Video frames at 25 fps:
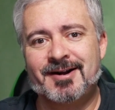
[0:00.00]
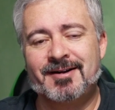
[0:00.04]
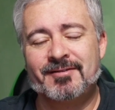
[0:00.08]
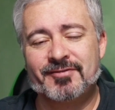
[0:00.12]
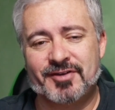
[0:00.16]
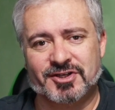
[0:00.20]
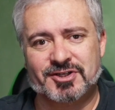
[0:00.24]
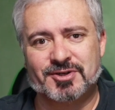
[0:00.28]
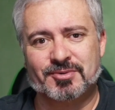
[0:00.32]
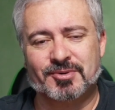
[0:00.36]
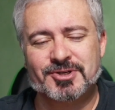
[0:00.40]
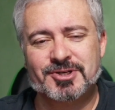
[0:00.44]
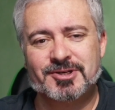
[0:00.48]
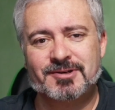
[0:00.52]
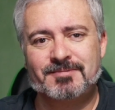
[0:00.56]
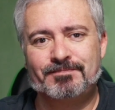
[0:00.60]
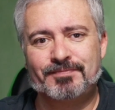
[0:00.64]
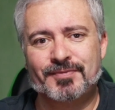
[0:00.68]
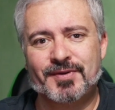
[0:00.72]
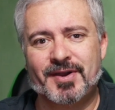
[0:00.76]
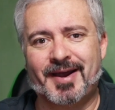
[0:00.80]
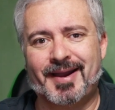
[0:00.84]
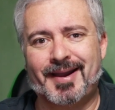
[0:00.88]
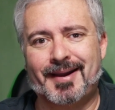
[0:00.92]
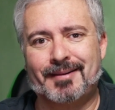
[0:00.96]
Thanks for watching.
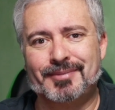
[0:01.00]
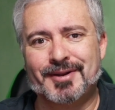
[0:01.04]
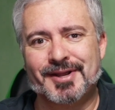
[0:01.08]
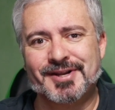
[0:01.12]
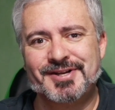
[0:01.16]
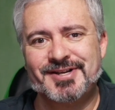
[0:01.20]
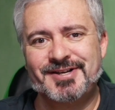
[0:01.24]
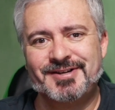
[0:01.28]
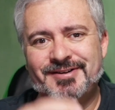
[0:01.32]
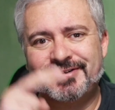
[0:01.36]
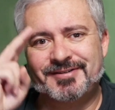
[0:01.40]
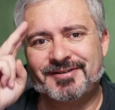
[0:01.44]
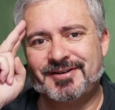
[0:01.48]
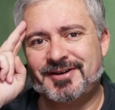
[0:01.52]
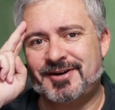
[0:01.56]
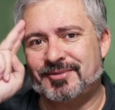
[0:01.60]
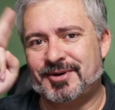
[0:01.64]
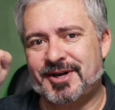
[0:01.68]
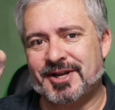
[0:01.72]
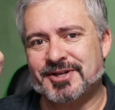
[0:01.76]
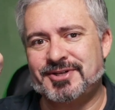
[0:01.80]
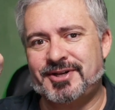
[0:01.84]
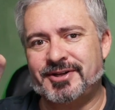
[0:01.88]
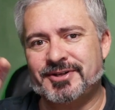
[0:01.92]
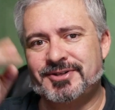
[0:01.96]
I am Blunty, and I'll
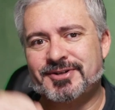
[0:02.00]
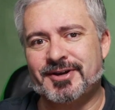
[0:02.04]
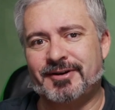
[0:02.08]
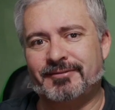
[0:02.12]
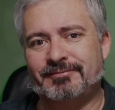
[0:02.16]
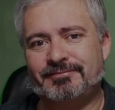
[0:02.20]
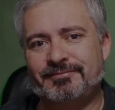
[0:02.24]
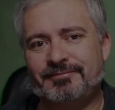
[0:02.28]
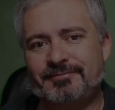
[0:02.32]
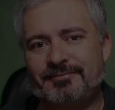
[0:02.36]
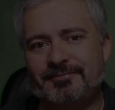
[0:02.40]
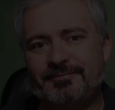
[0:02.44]
catch you next time.